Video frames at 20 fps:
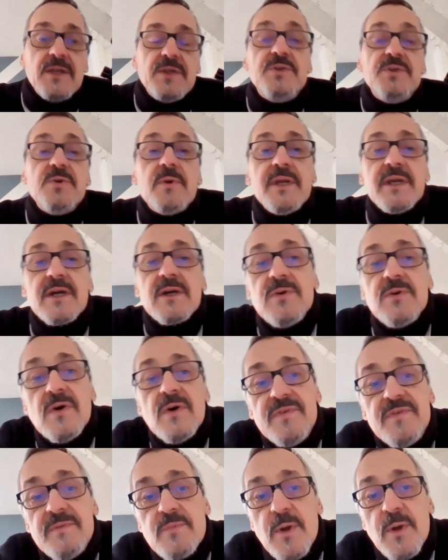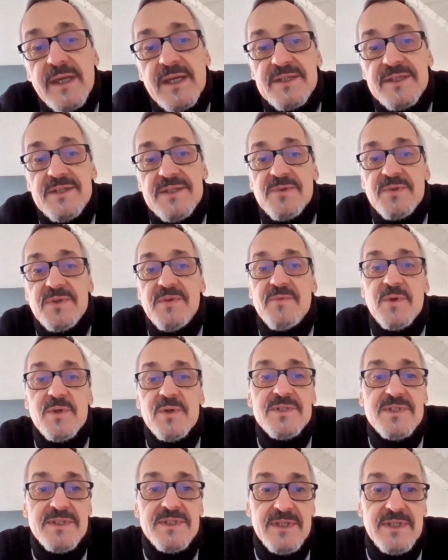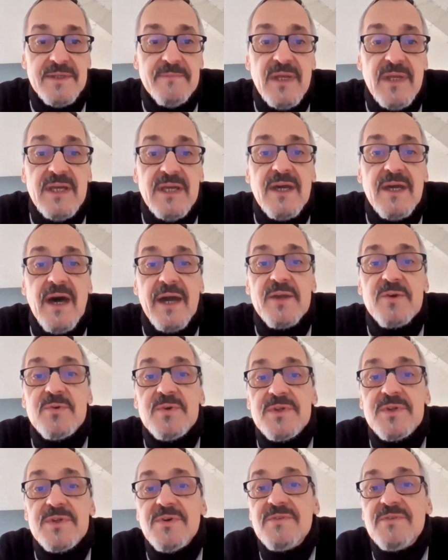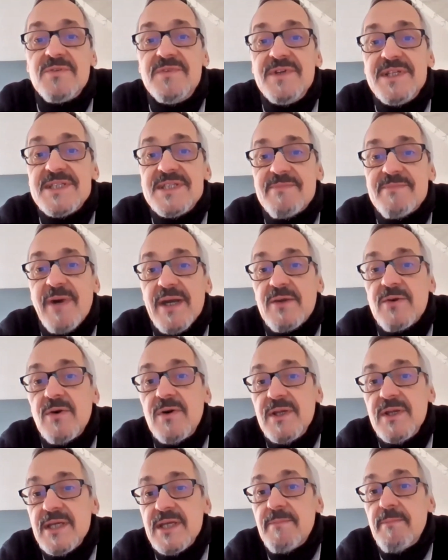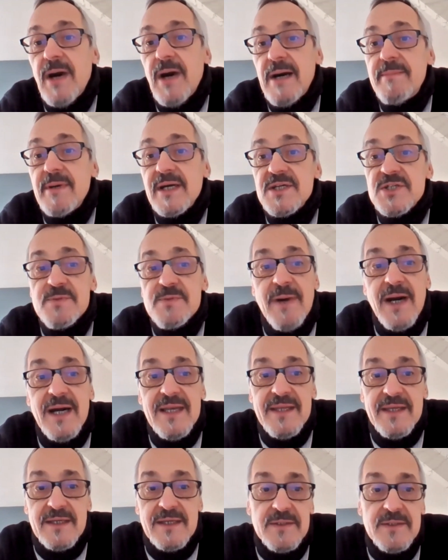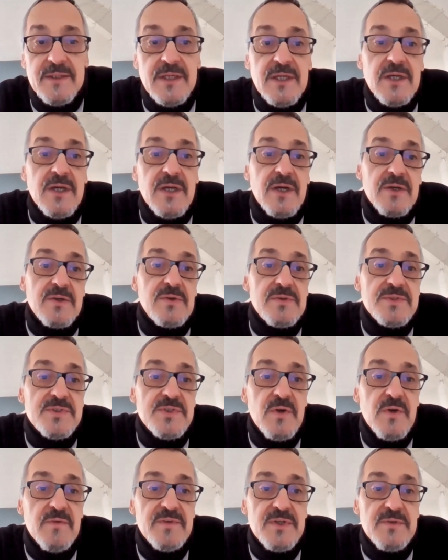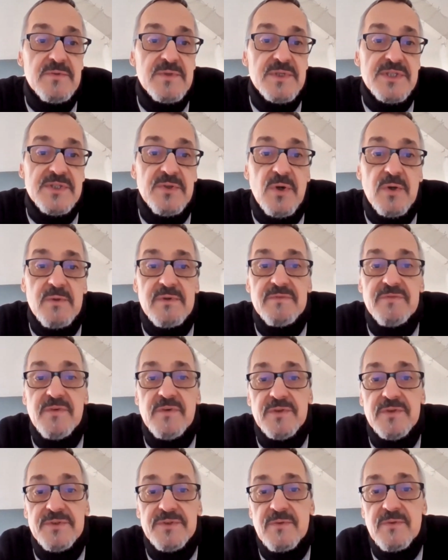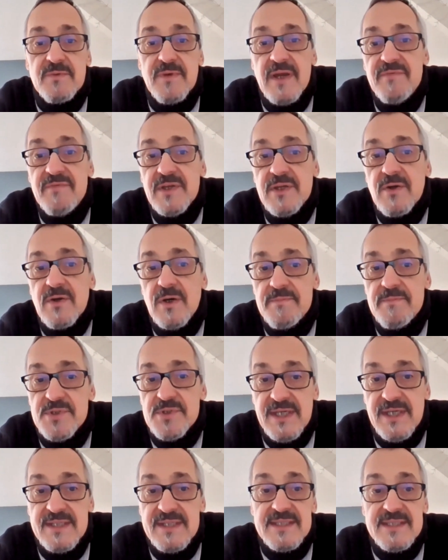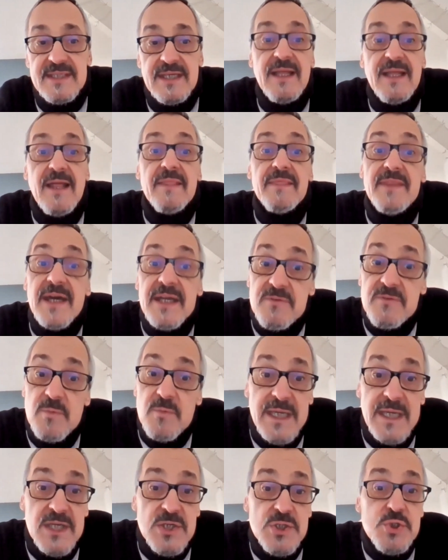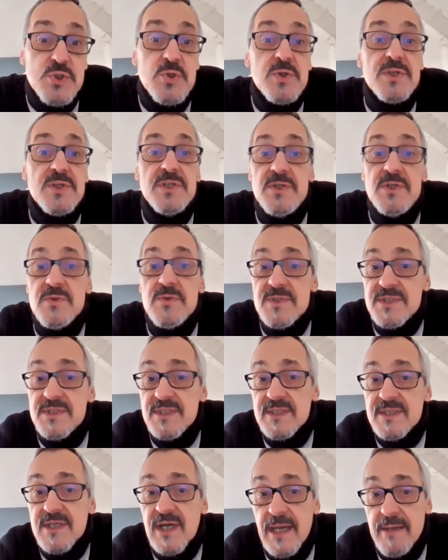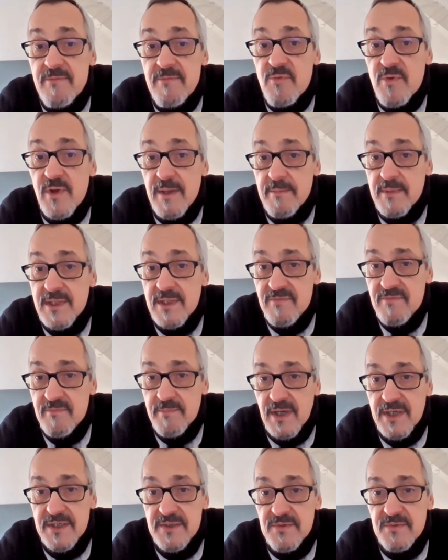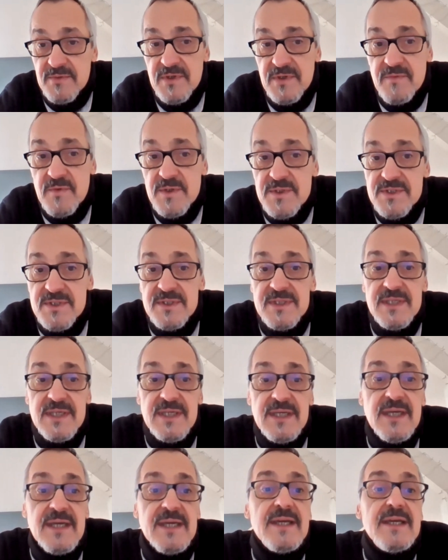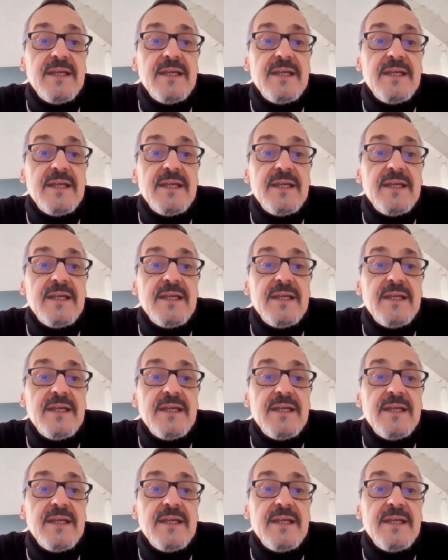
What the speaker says: During a coffee break at the university, I could convince my colleague Barbara Spalinger, a conservator restorer for photographic objects, that we should use the time frame given by the university